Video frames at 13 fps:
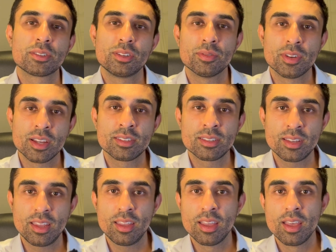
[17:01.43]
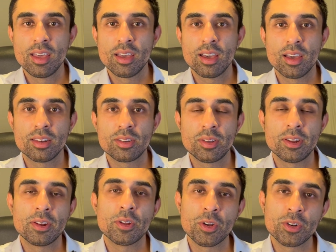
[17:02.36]
University, doing
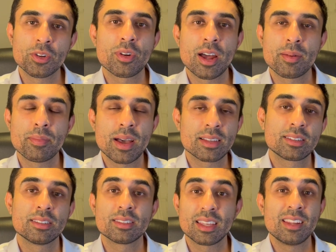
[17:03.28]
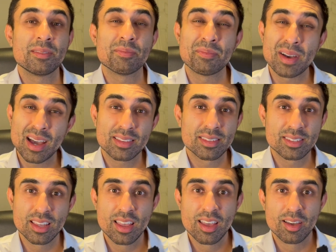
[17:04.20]
an undergrad master's in
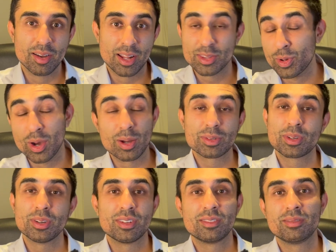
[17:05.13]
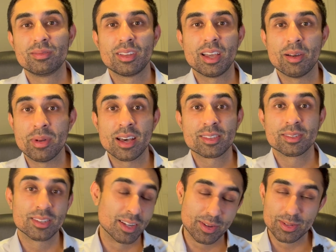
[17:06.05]
maths, and I thought I was good at maths
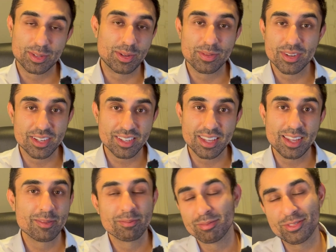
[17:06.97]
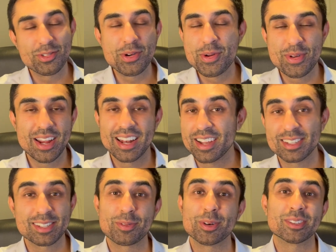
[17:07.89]
until I got to university.
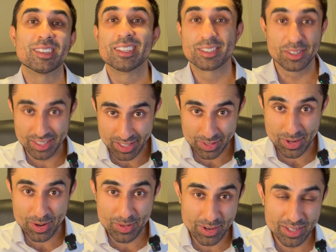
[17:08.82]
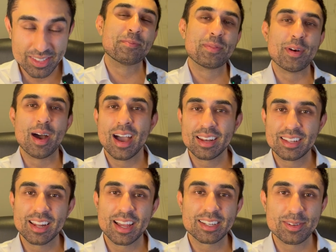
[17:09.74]
Realised I wasn't as good as I thought it was, but I
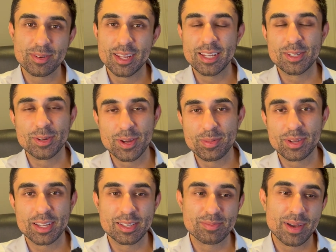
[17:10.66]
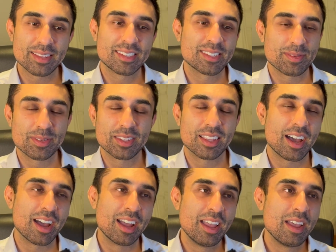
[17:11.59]
did actually really enjoy it because maths is something
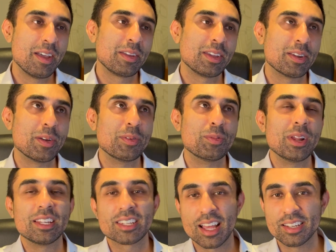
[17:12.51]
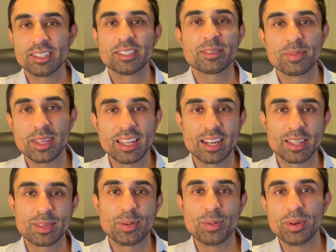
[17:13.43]
that, you know, really challenges me, and I
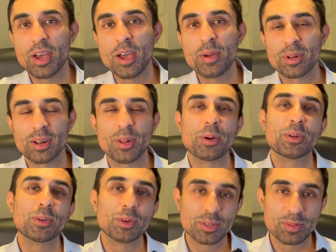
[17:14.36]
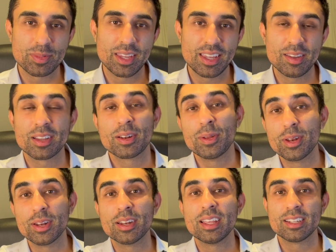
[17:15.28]
thought would open a lot of doors for me,
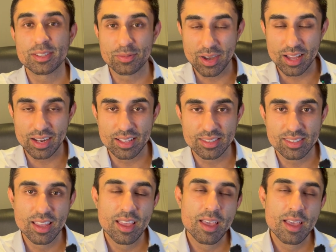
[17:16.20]
including into finance.